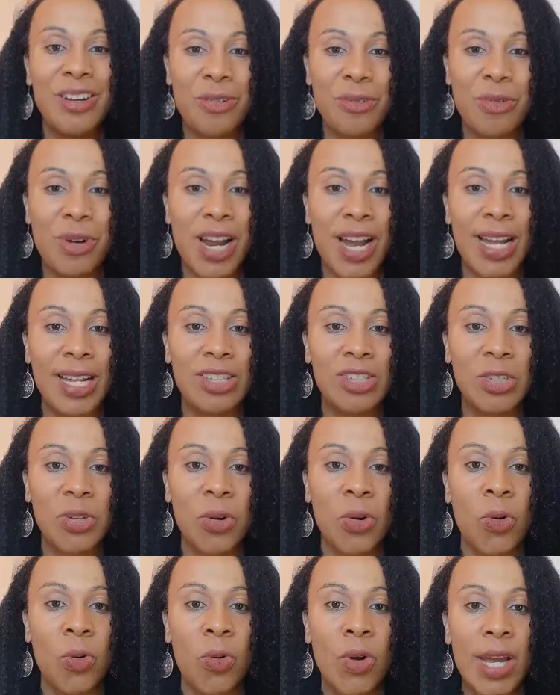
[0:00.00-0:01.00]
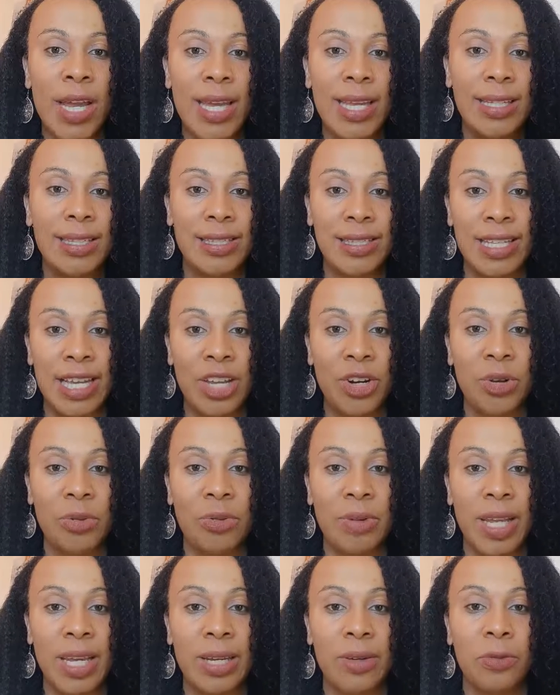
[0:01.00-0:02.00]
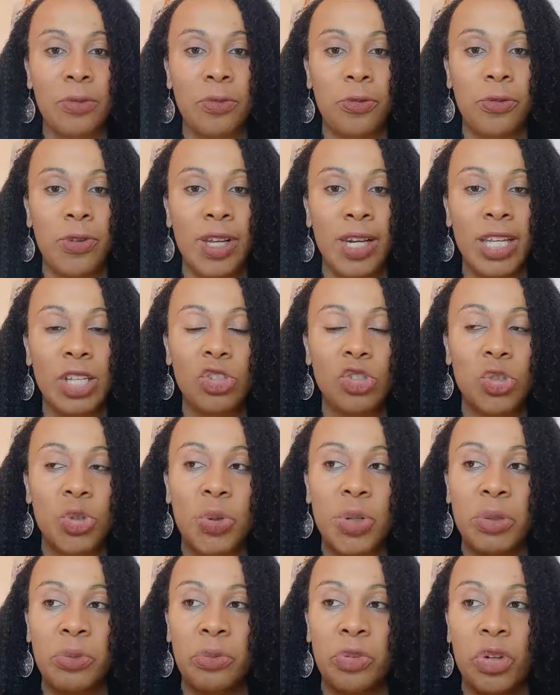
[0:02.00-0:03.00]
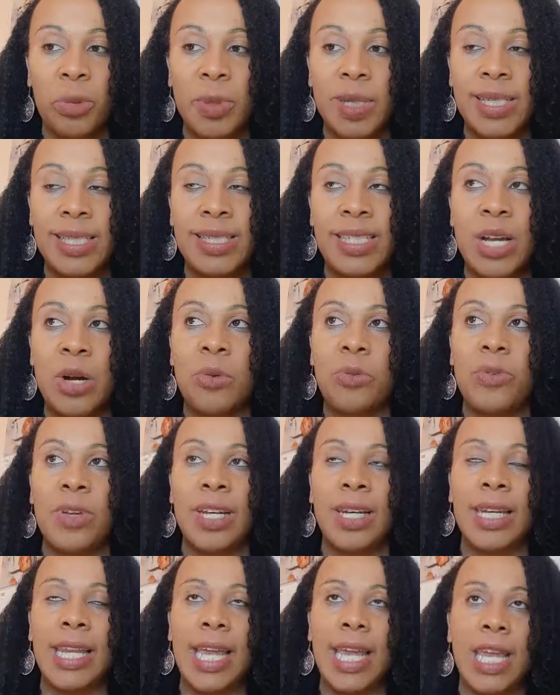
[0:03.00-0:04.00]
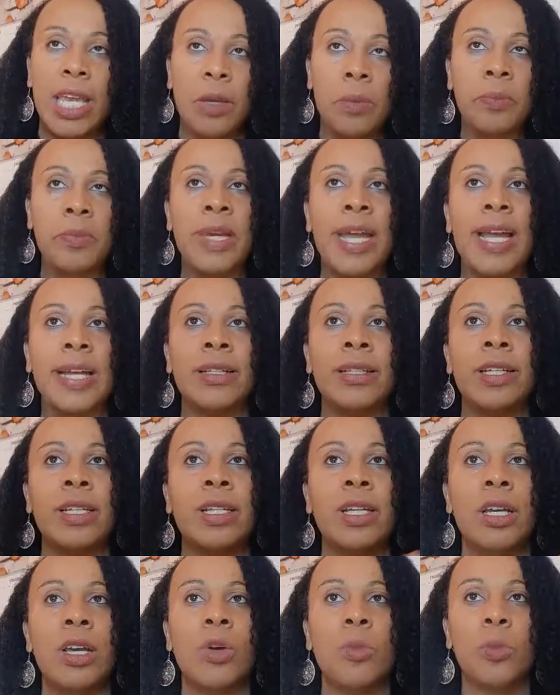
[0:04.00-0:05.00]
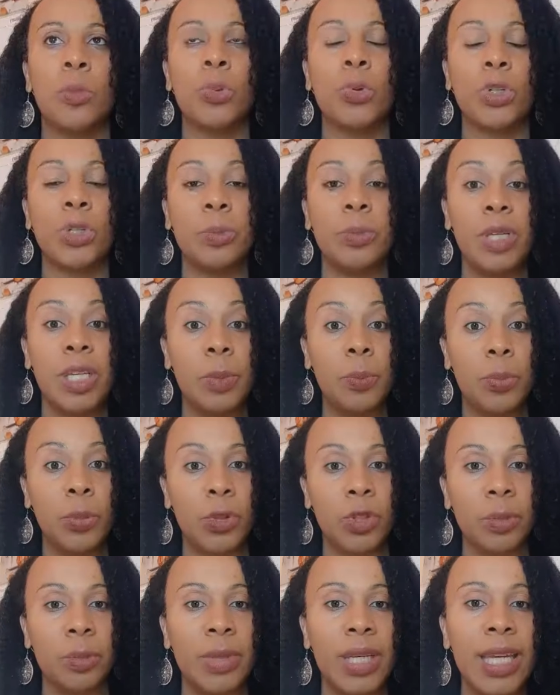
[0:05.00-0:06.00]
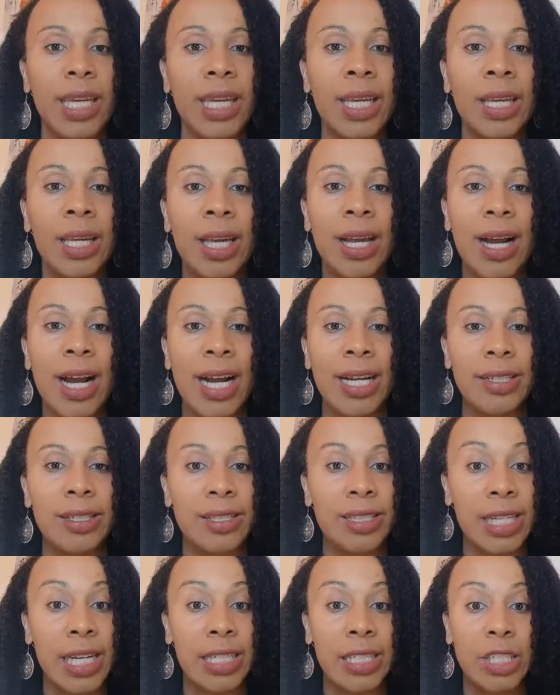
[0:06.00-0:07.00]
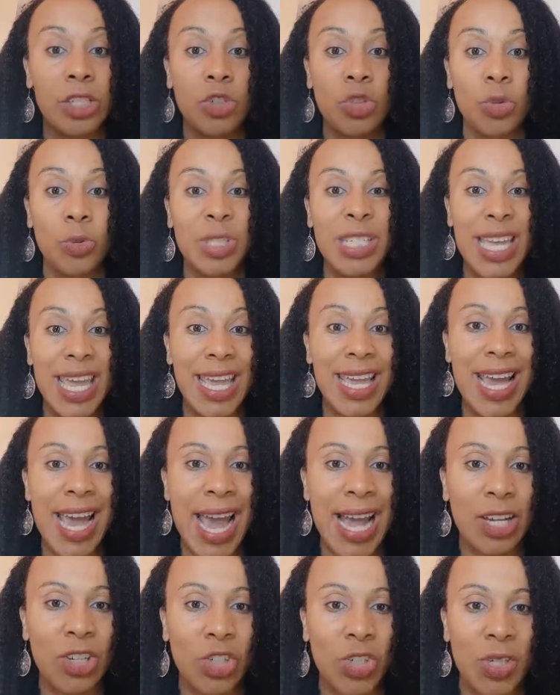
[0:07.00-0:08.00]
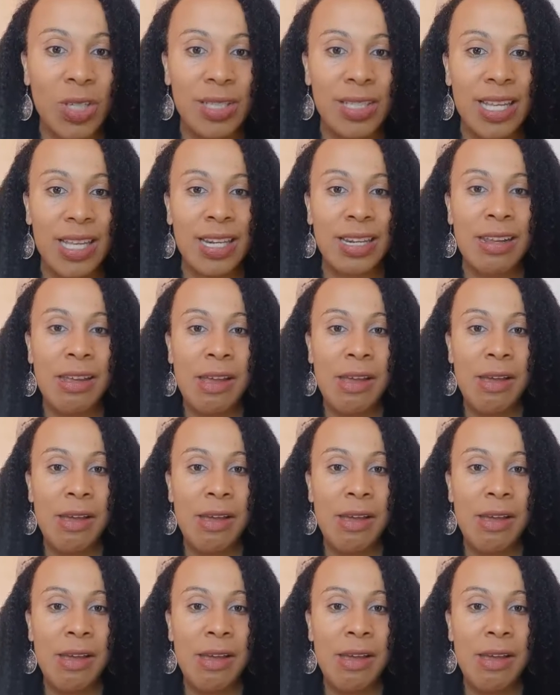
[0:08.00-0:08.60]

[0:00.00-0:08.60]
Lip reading: right? So instead of like feeling sorry for myself and laying in bed and poor me, I decided to take actions and